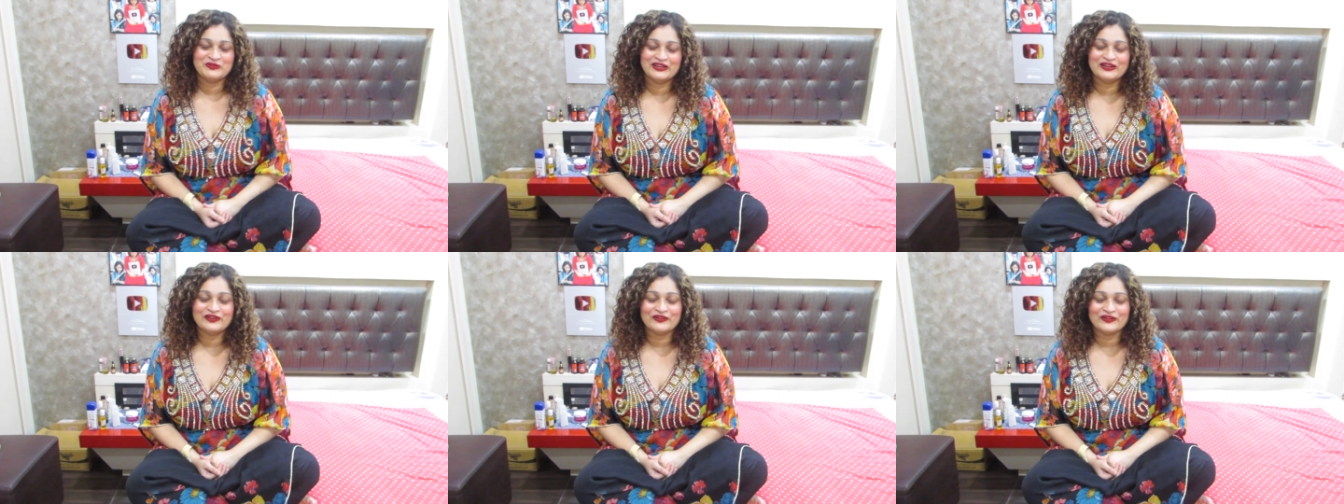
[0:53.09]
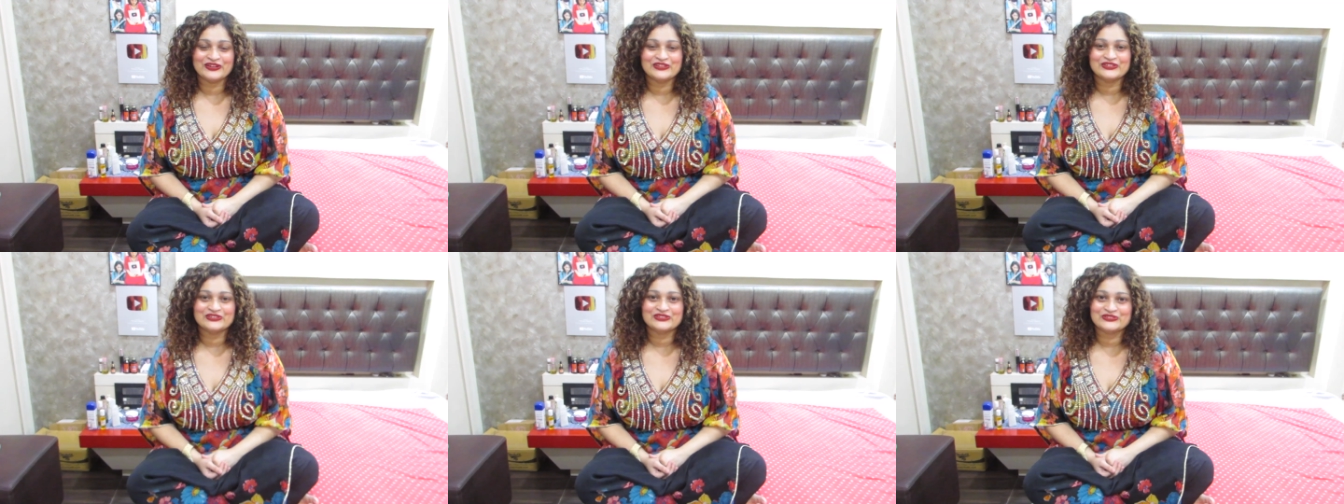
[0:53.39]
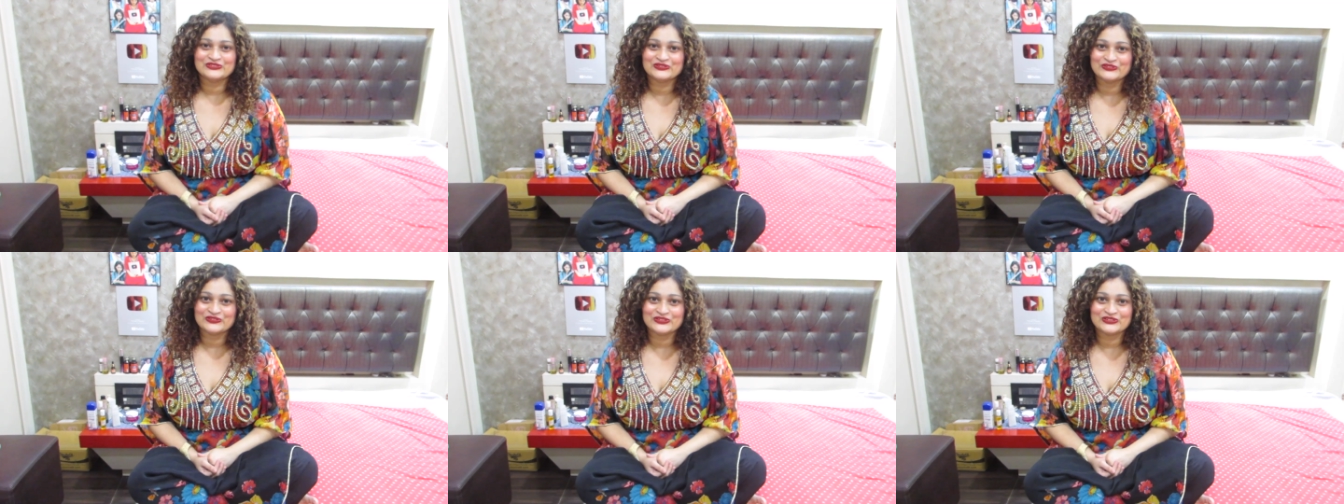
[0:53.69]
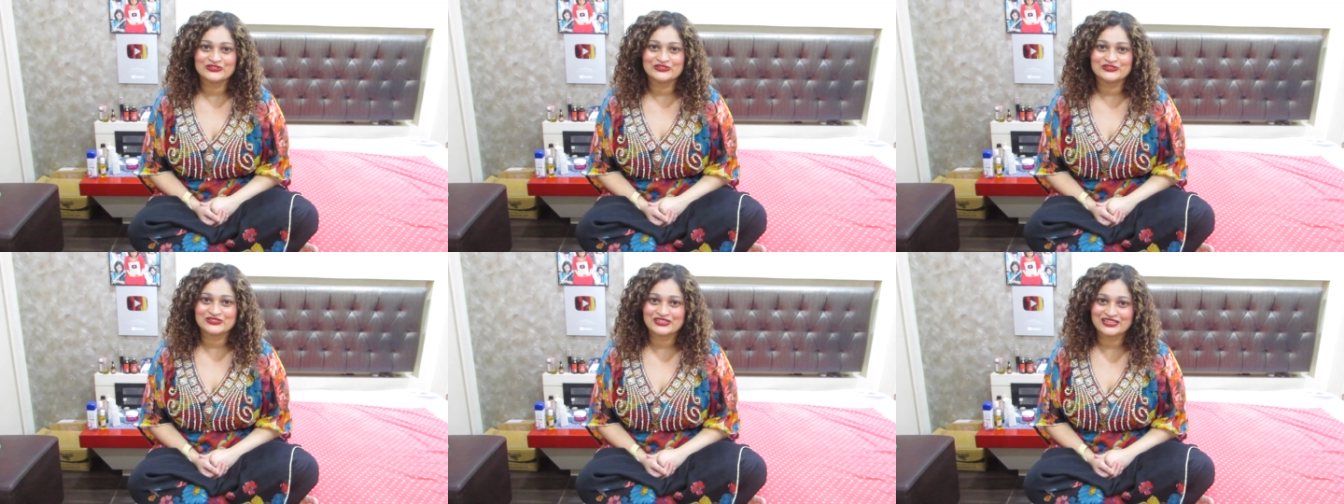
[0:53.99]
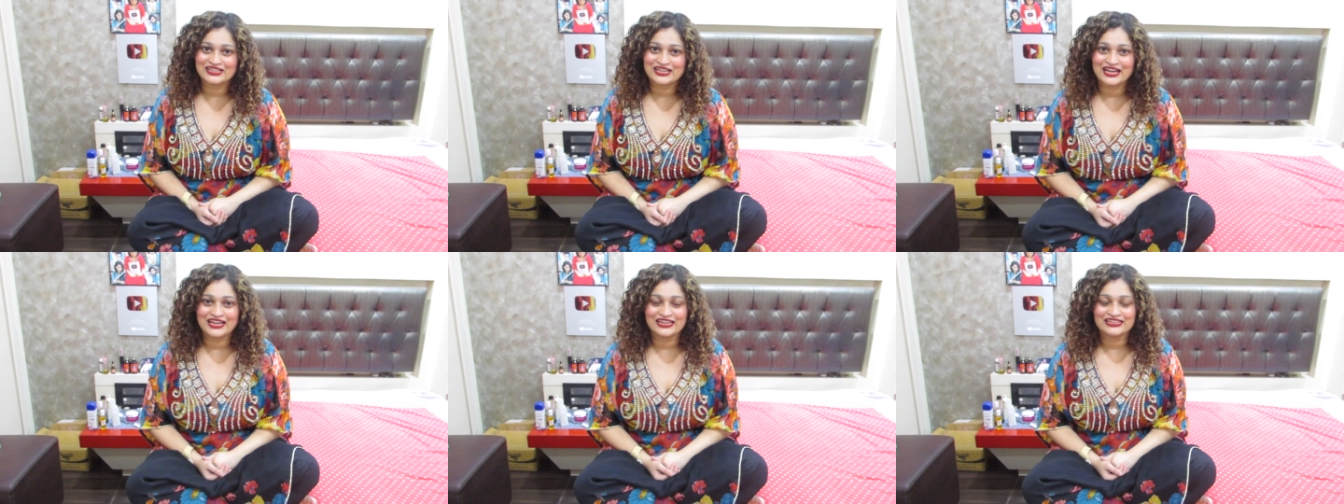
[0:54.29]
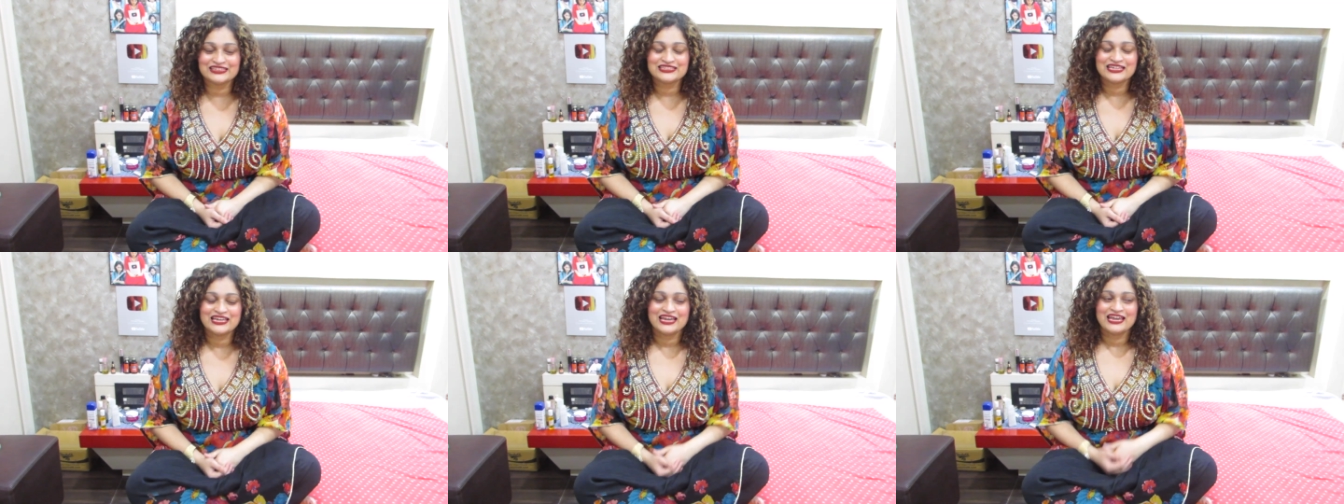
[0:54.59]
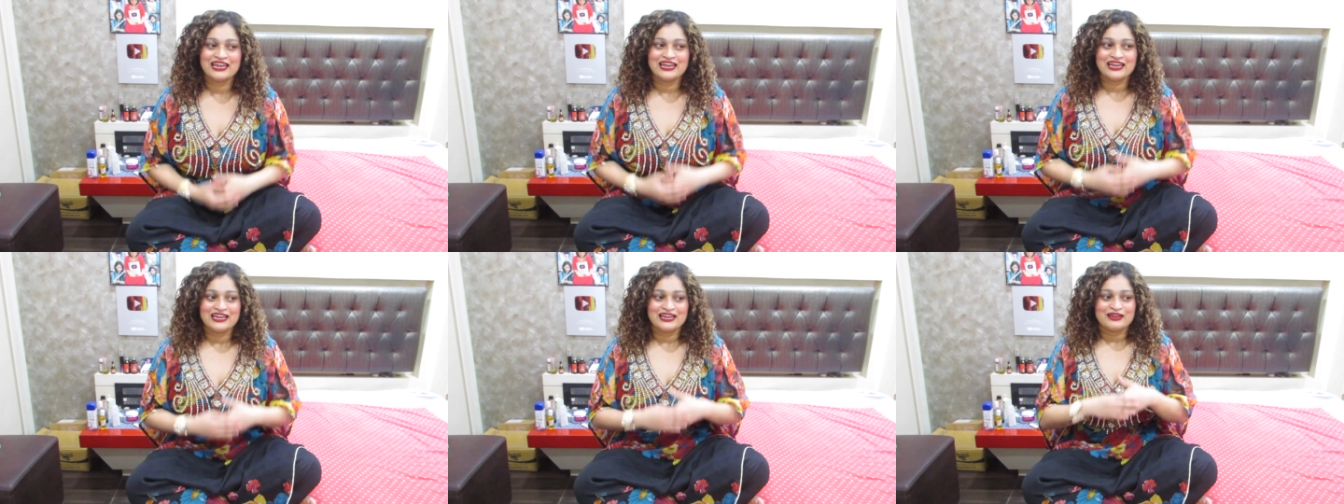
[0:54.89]
going to be going to Tokyo today guys
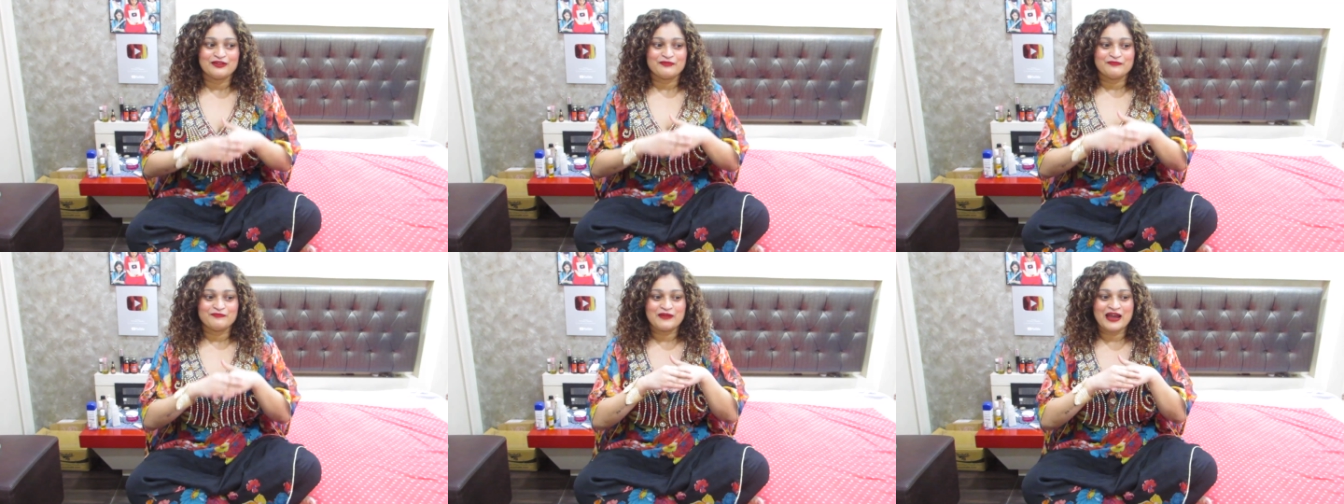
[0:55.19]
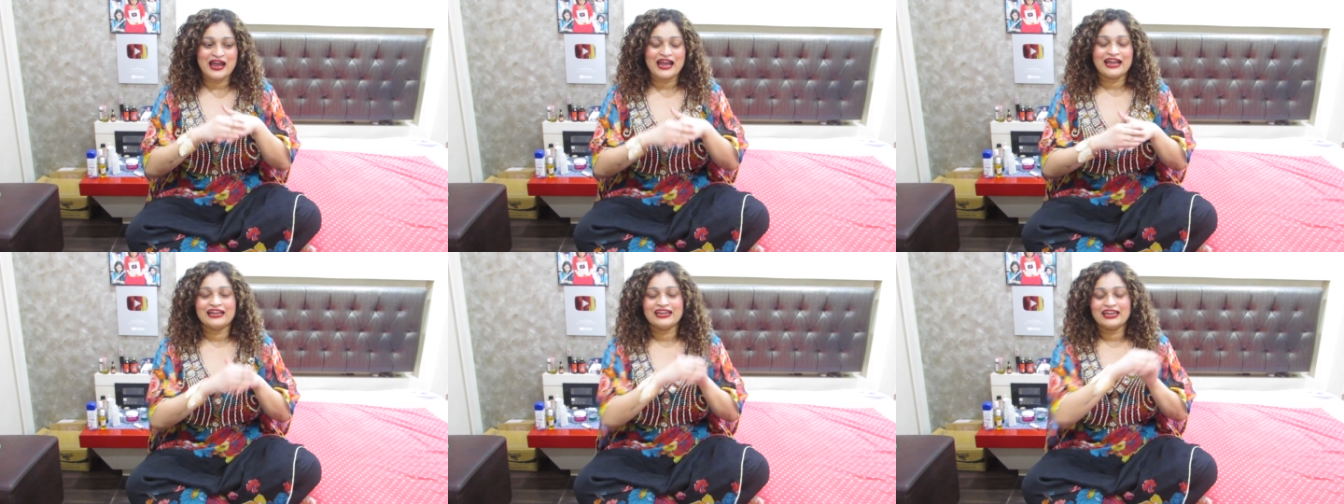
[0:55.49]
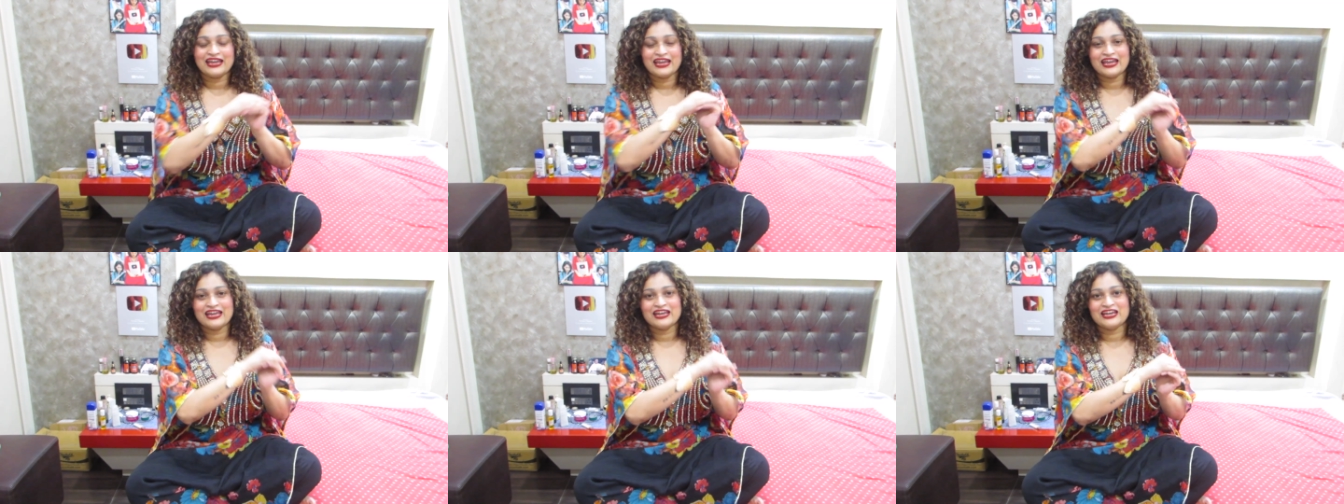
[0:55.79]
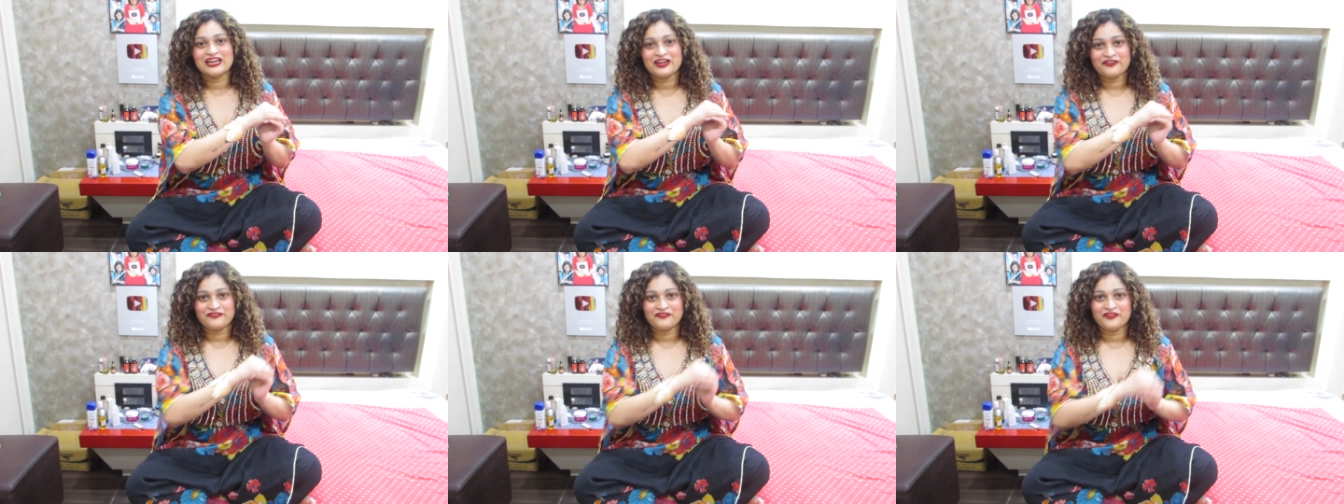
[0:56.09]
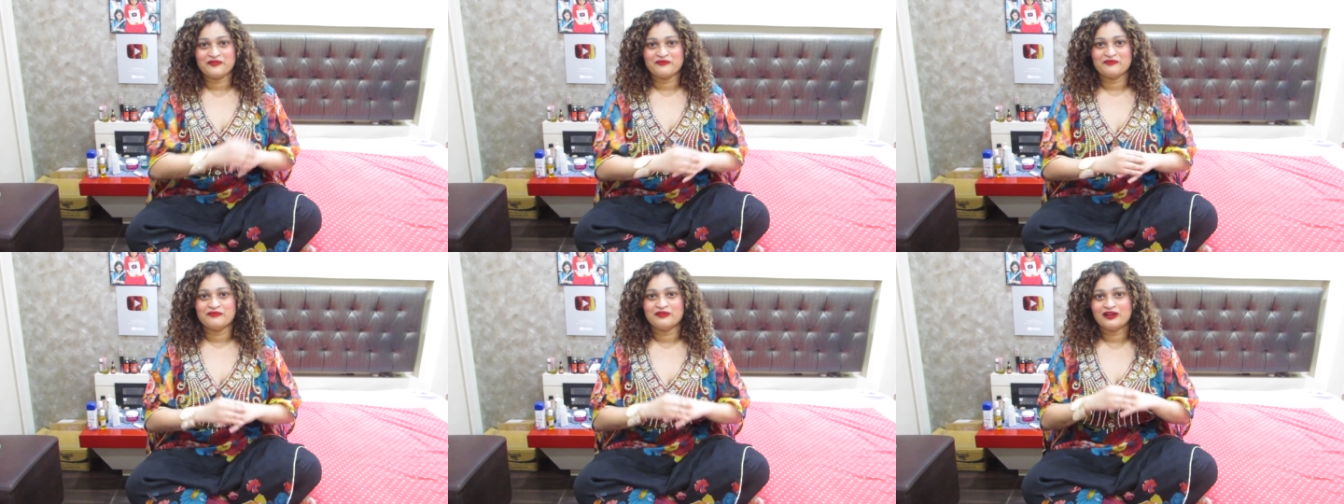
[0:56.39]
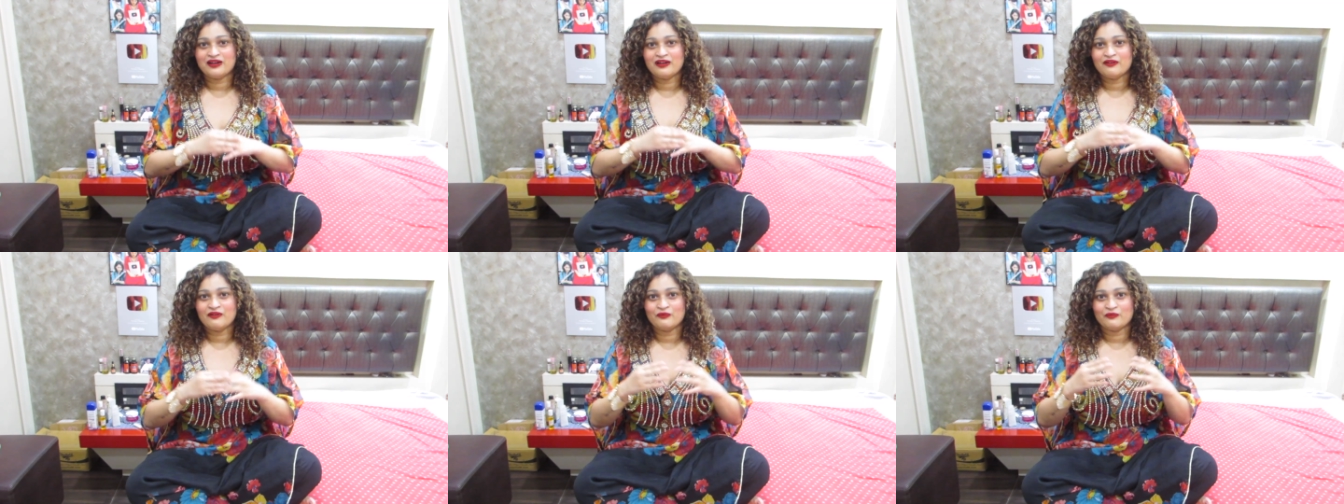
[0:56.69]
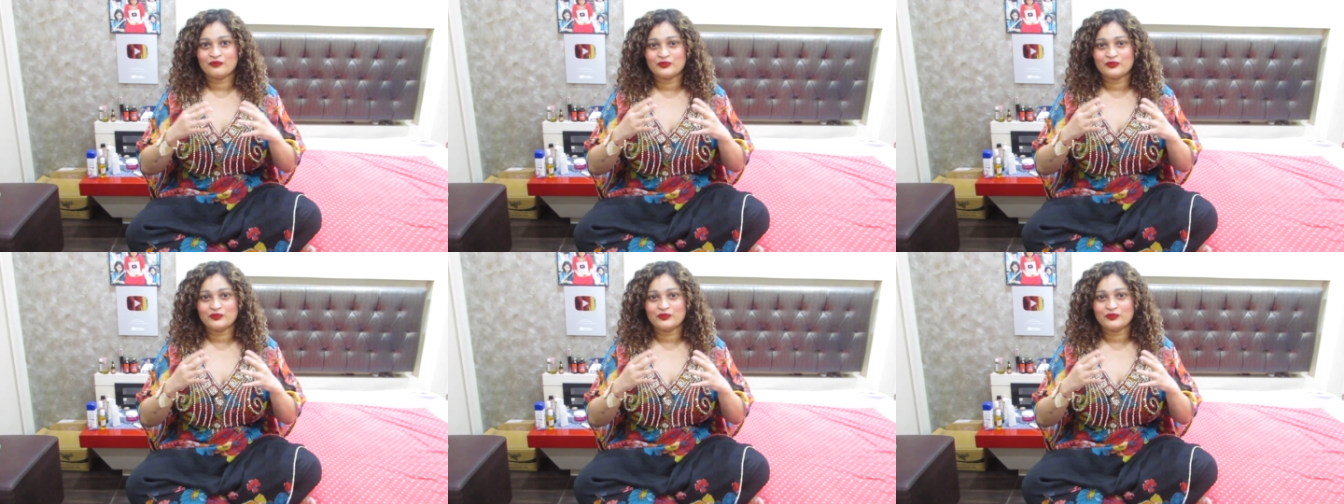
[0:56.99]
back in November,